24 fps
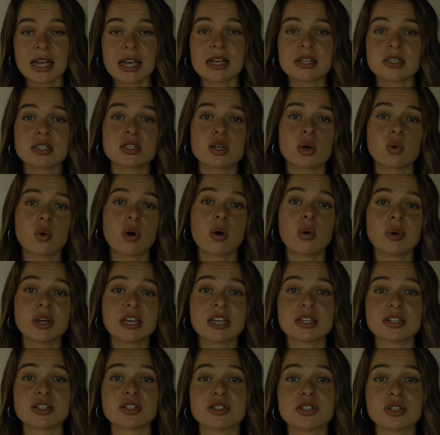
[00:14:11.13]
And so what we
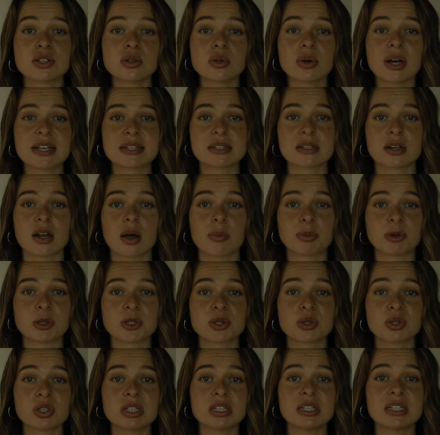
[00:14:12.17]
can do as an
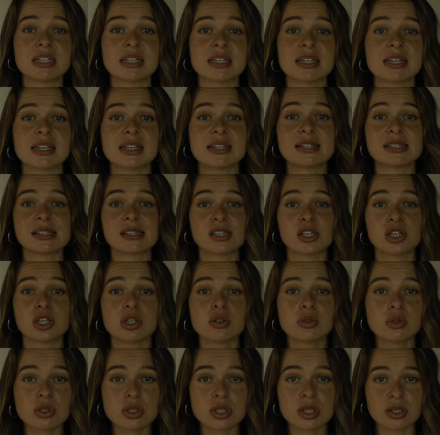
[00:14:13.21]
opportunity is
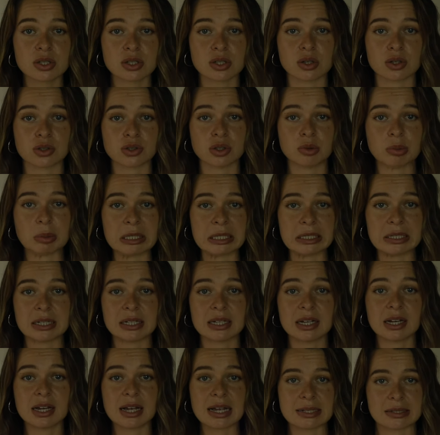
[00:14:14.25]
use social
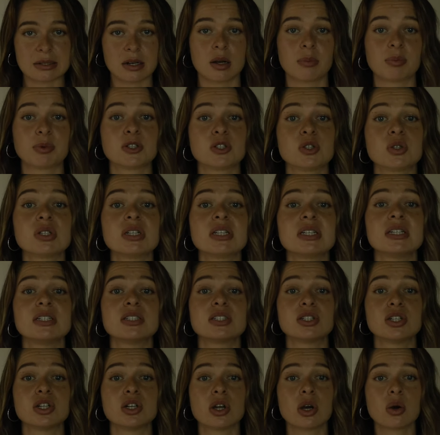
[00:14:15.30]
media as an opportunity
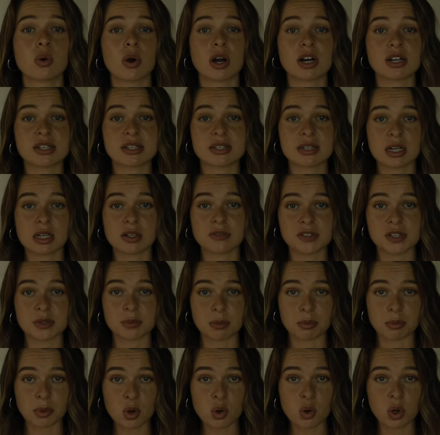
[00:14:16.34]
to know ourselves
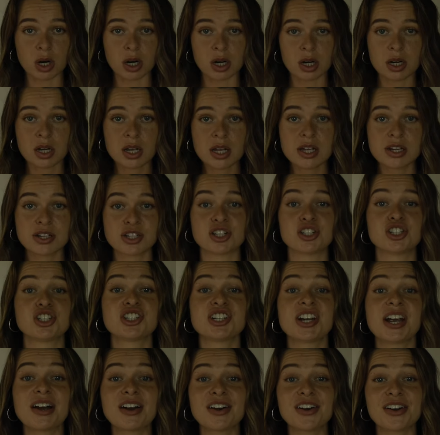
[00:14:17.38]
more, to
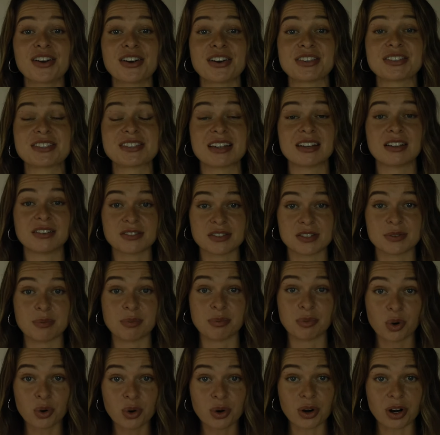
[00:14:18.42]
share ourselves
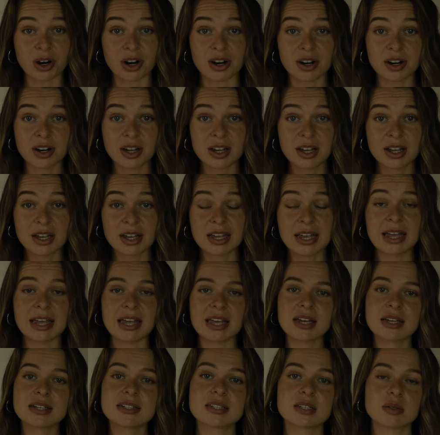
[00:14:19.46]
more,
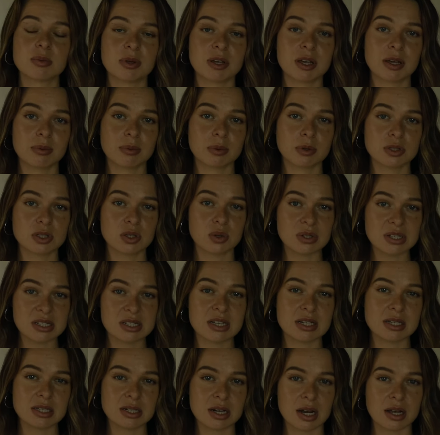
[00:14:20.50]
and to be able to
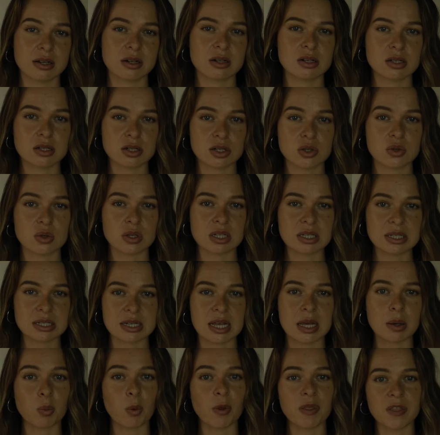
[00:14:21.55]
assist others in doing the
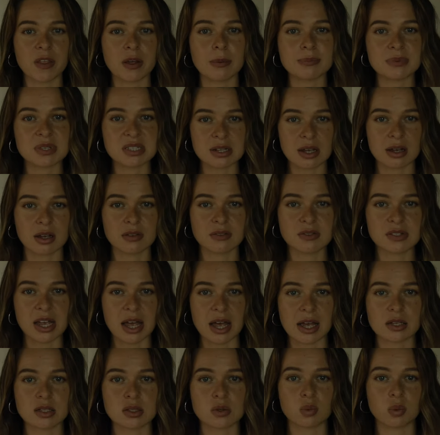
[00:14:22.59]
same with themselves
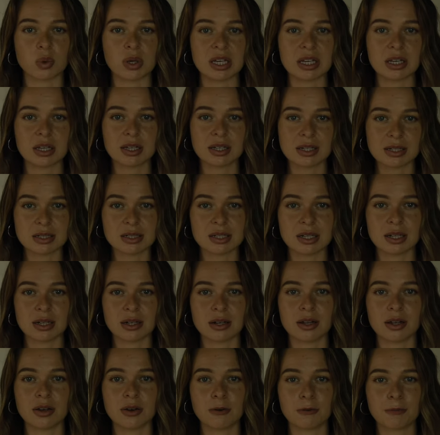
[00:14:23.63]
as we
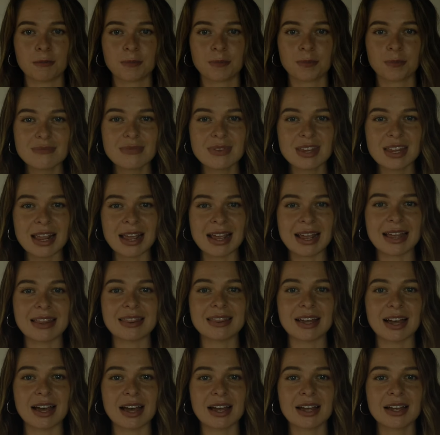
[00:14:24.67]
continue.
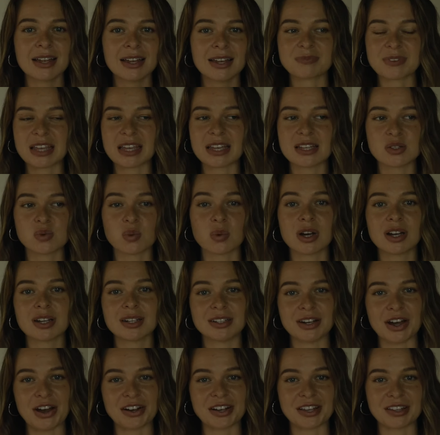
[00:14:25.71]
And that is
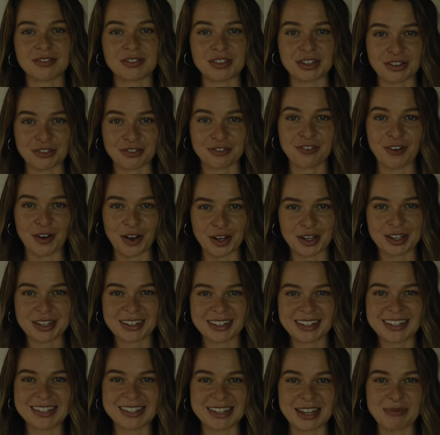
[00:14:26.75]
what not giving a fuck
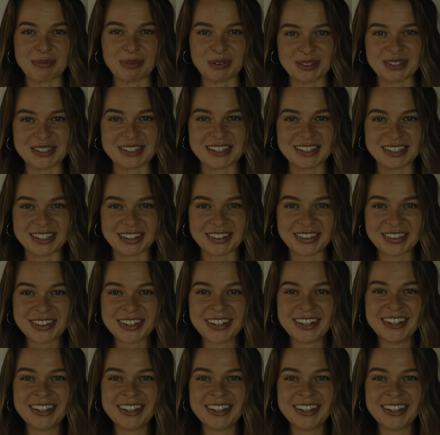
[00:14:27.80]
is able to do.